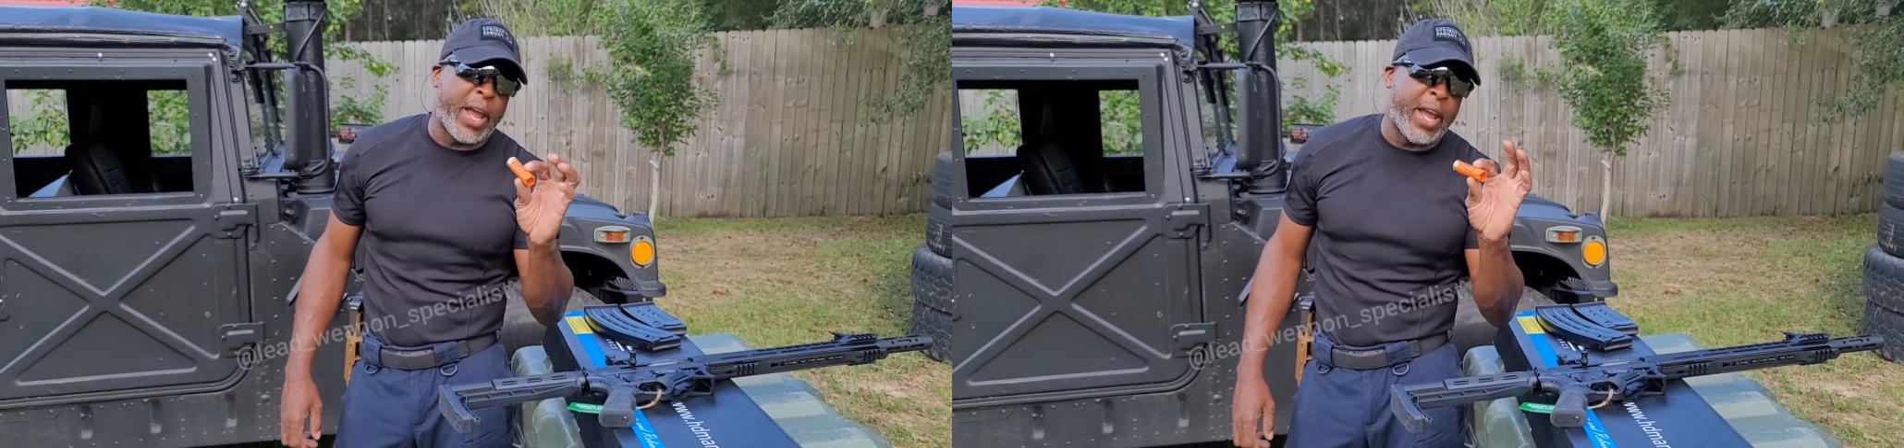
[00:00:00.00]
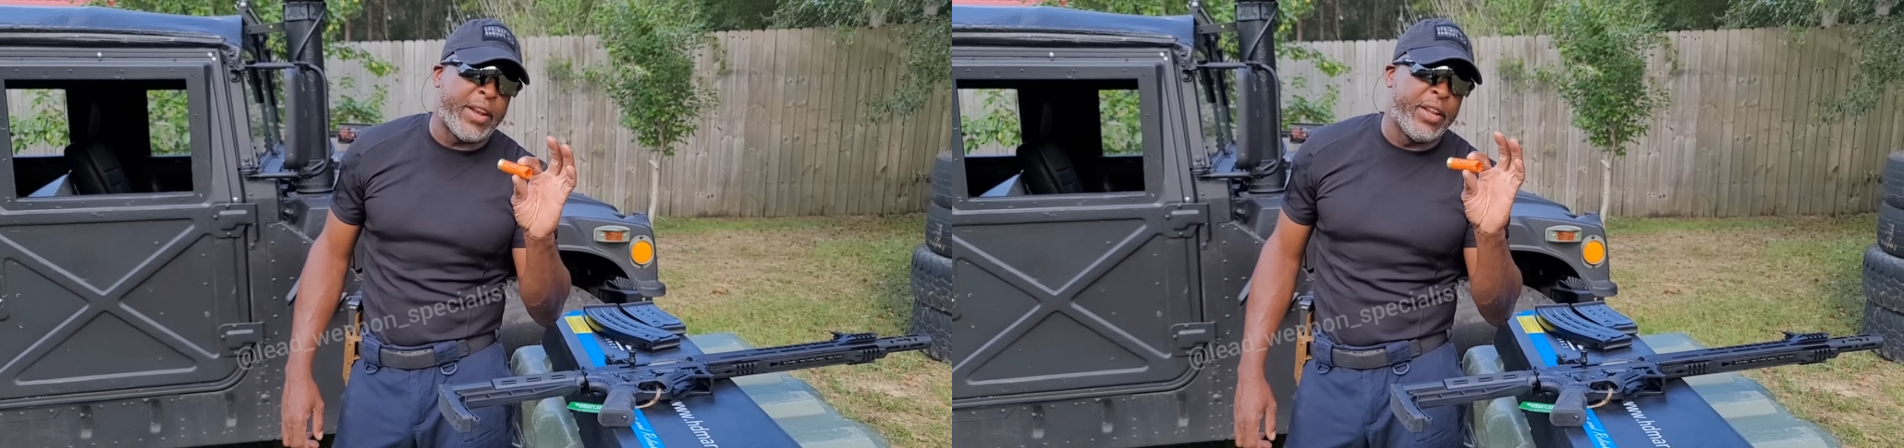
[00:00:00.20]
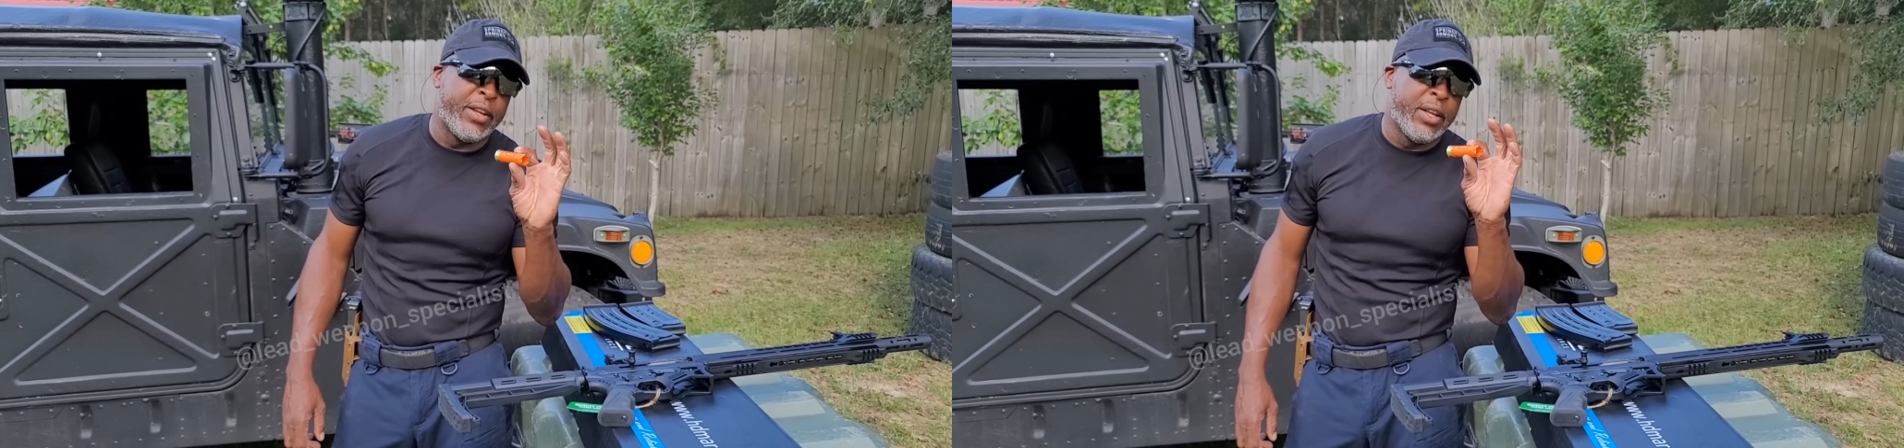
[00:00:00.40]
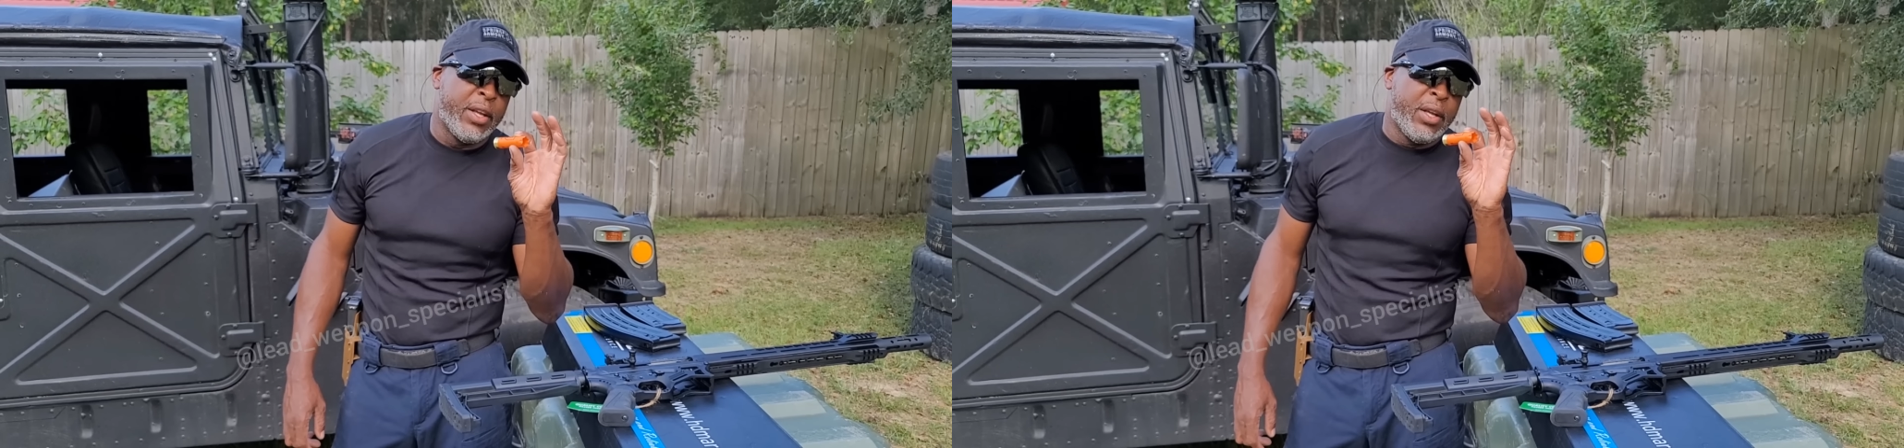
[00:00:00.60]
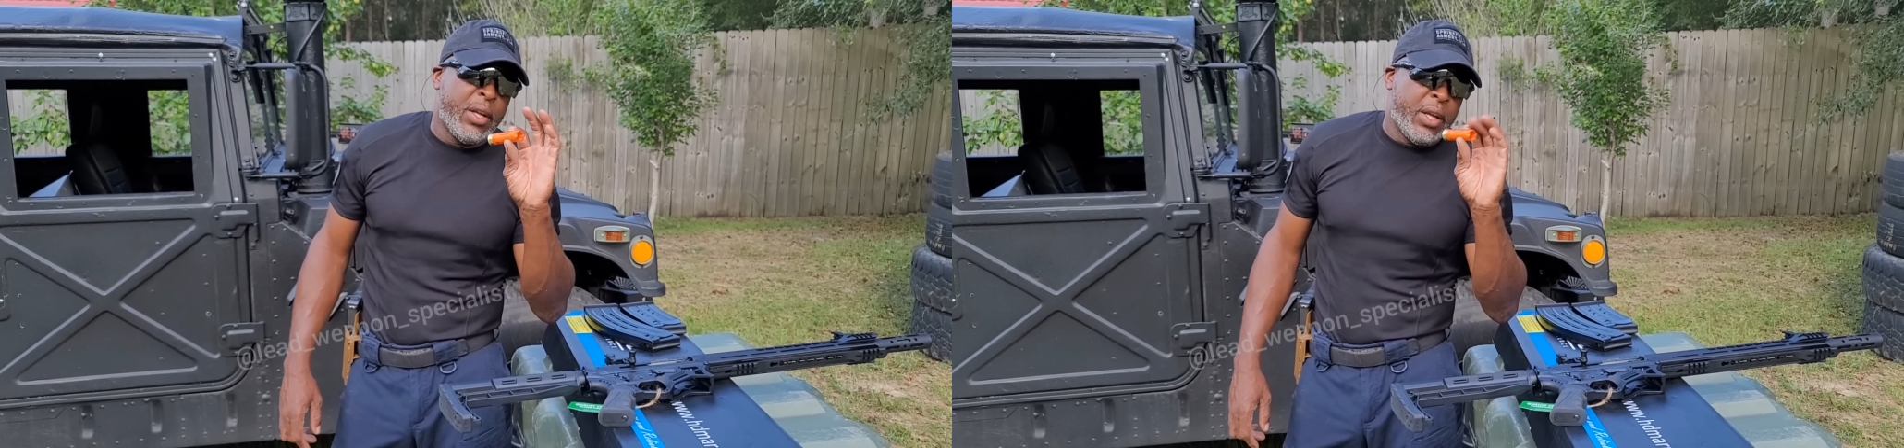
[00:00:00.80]
had
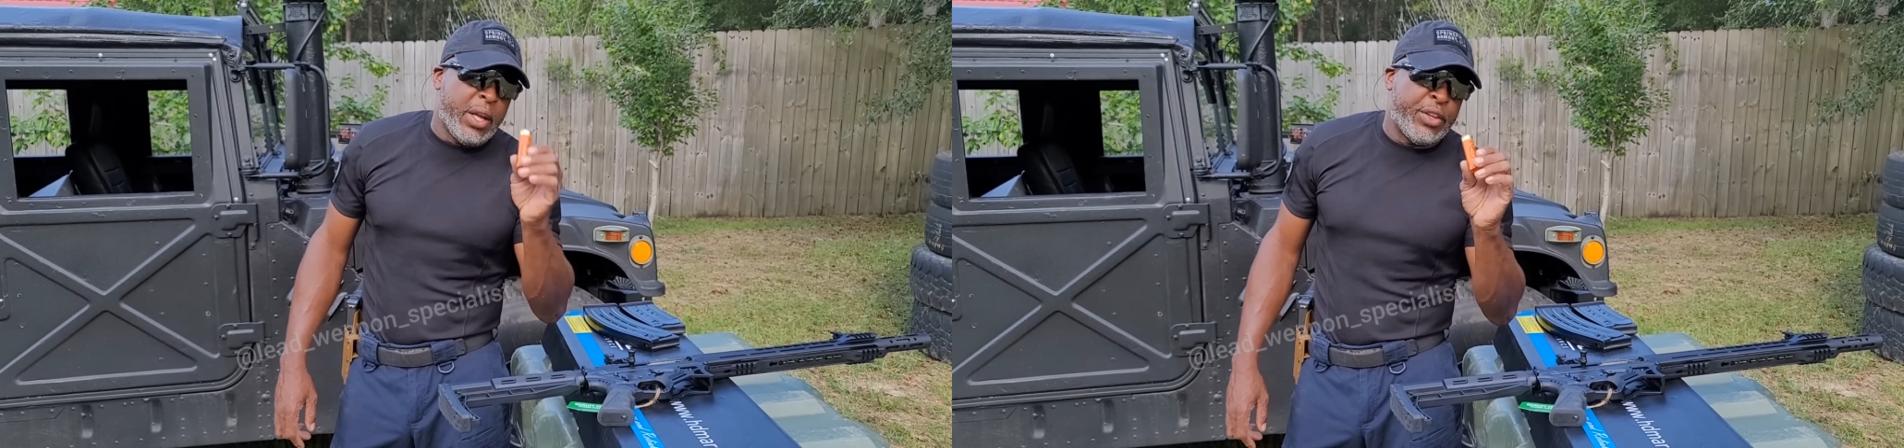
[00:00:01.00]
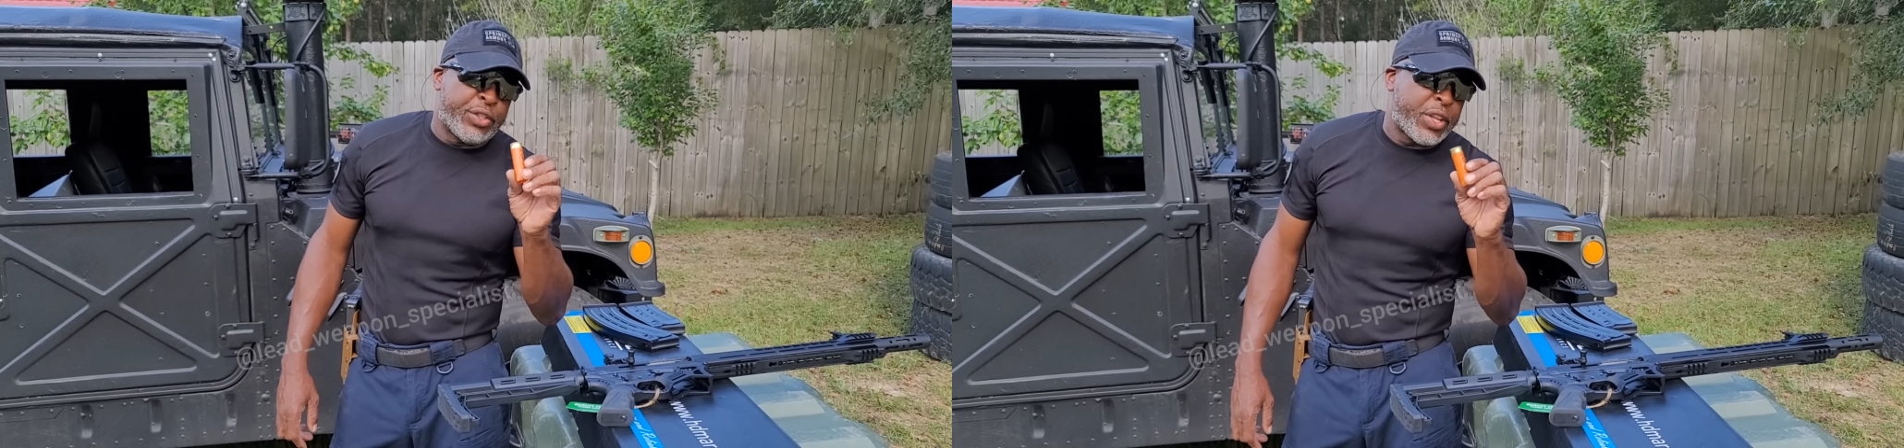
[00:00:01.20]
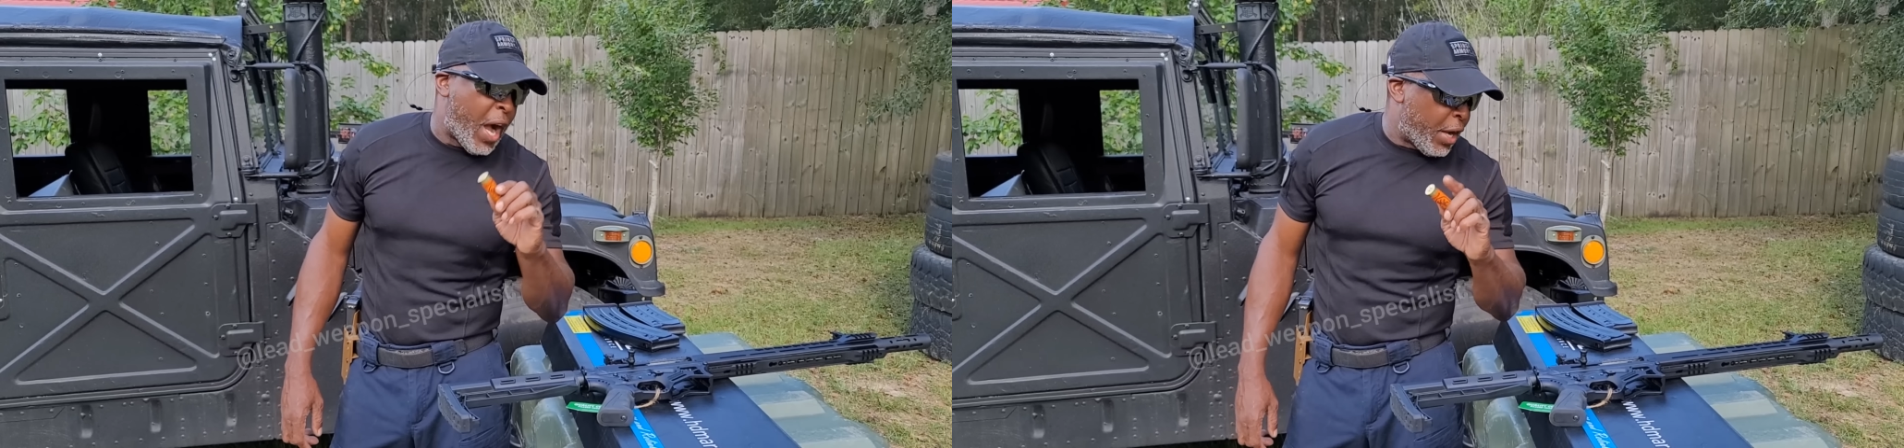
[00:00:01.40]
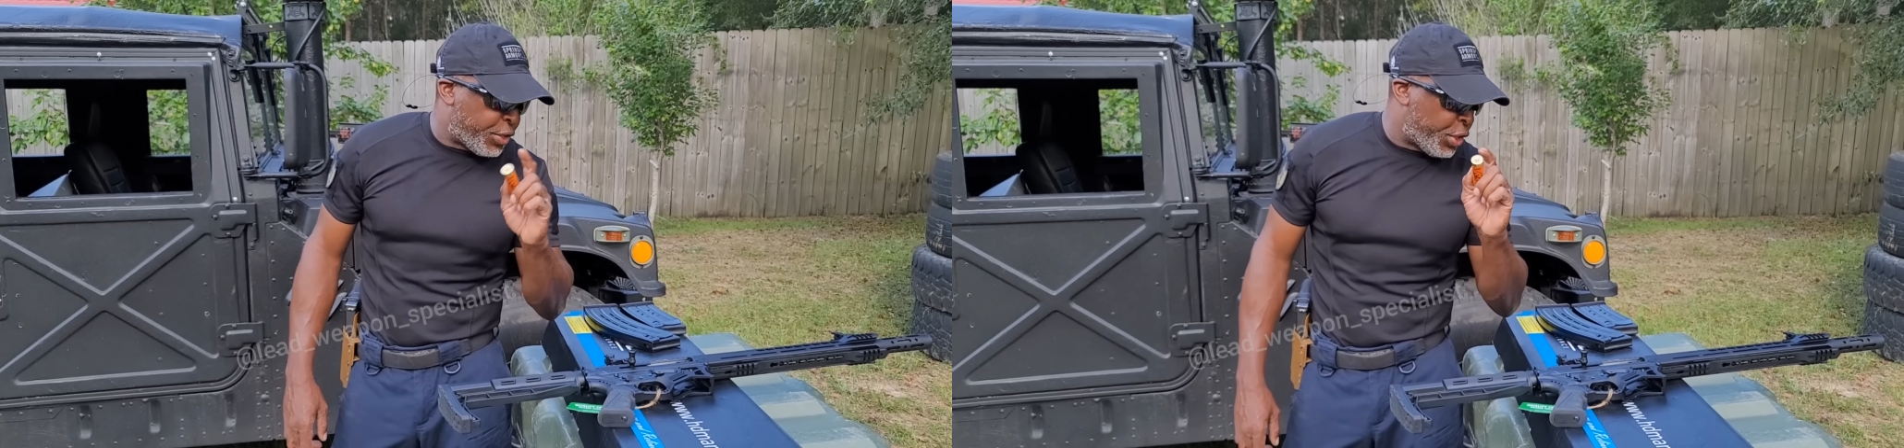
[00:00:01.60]
in stock.